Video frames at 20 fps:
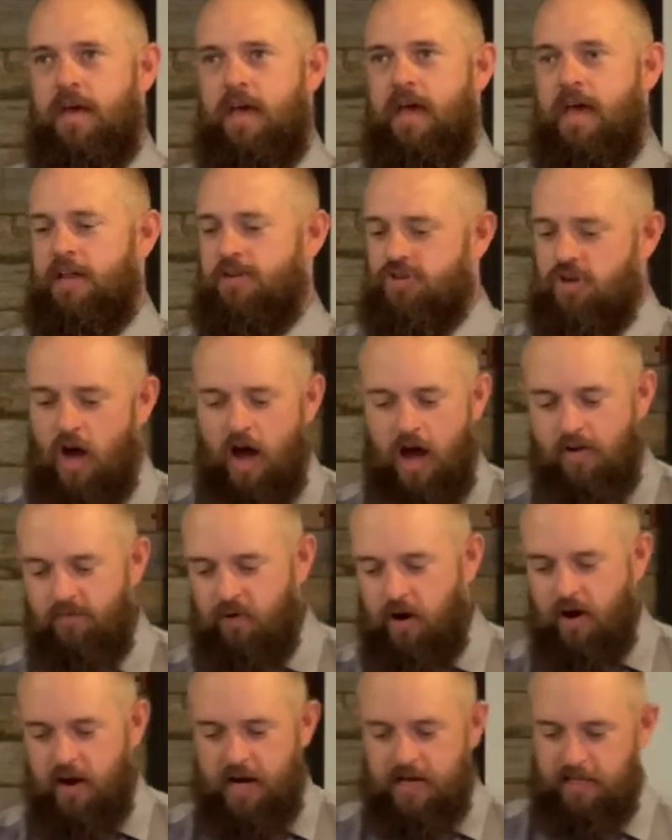And John
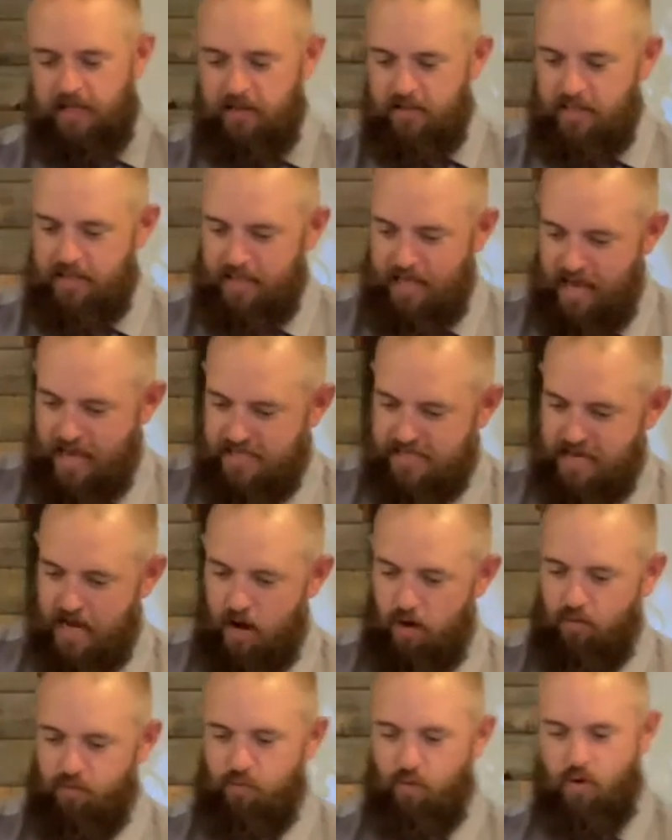very clearly lays
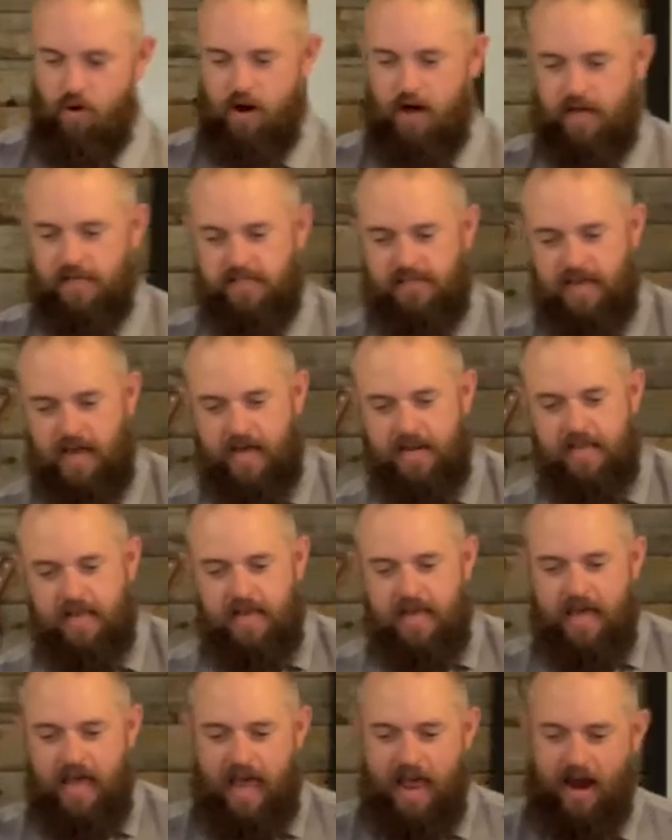out for us
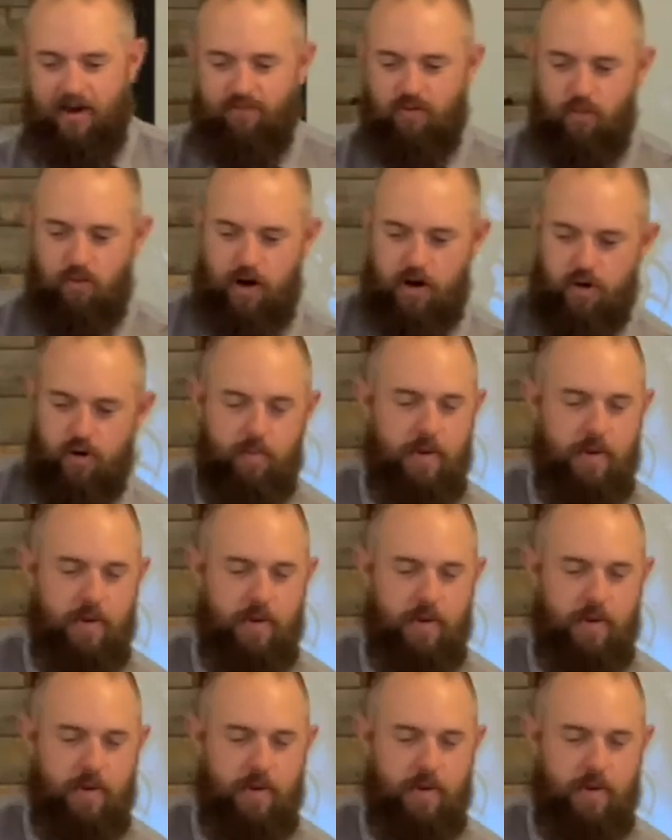that everyone who